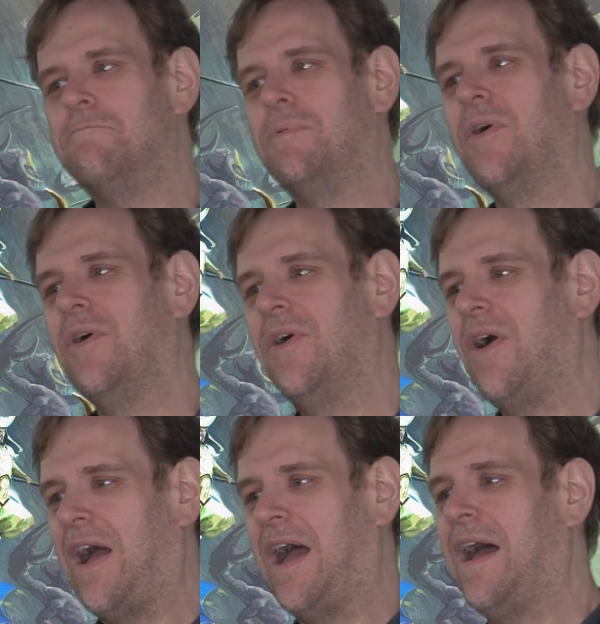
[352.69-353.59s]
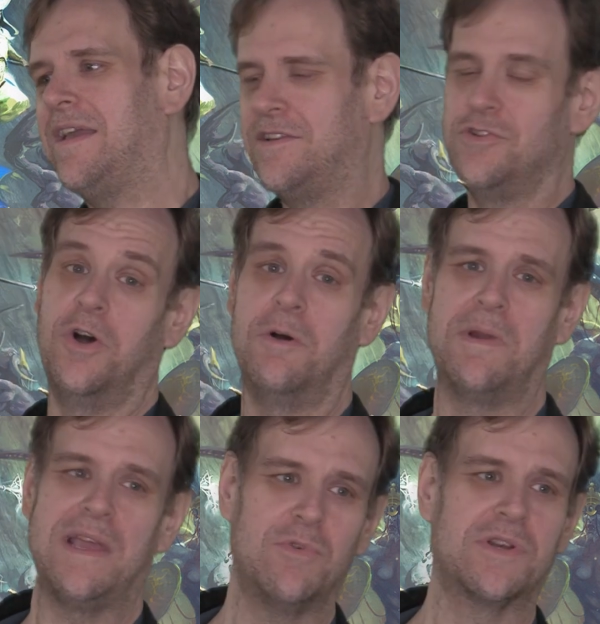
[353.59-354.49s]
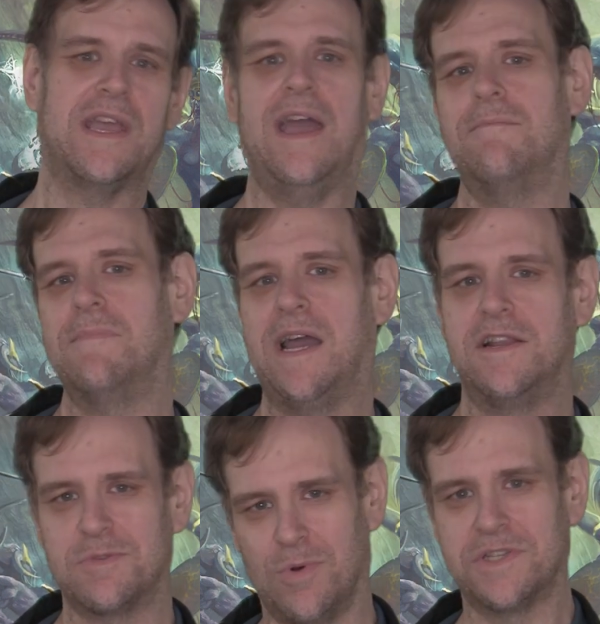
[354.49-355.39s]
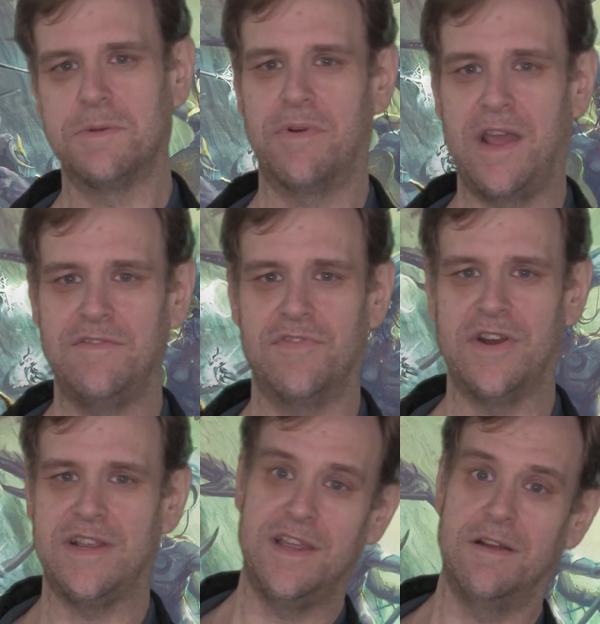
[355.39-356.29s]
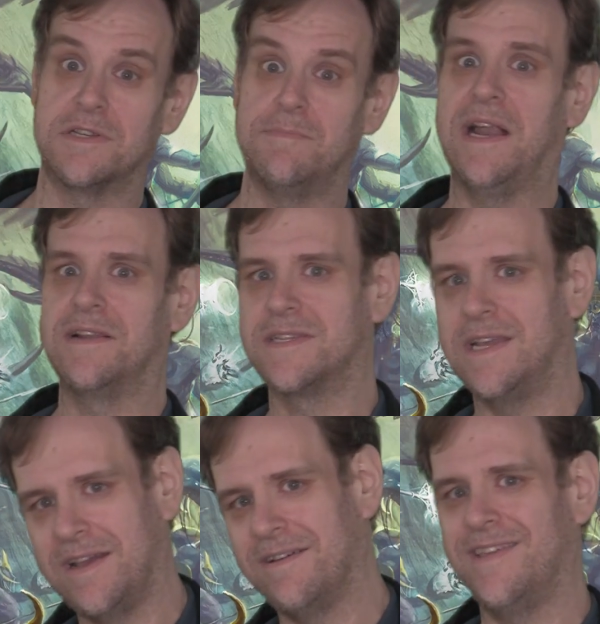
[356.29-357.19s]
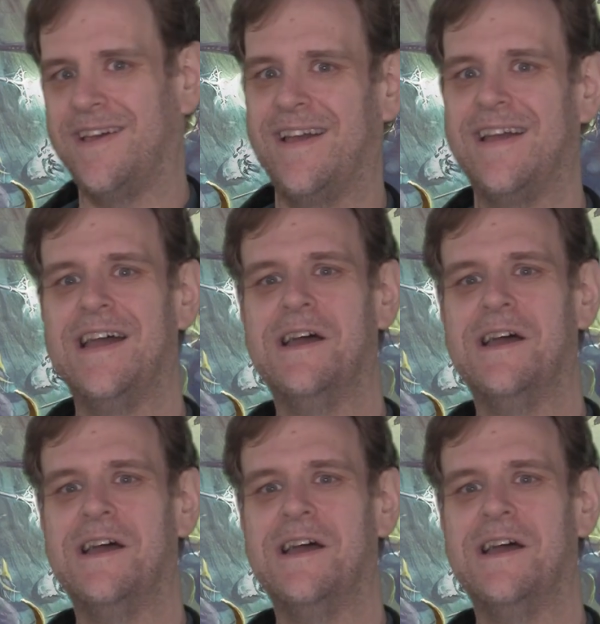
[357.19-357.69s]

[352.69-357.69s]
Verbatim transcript: But I normally would get minus one to bravery, you know, to balance it out there.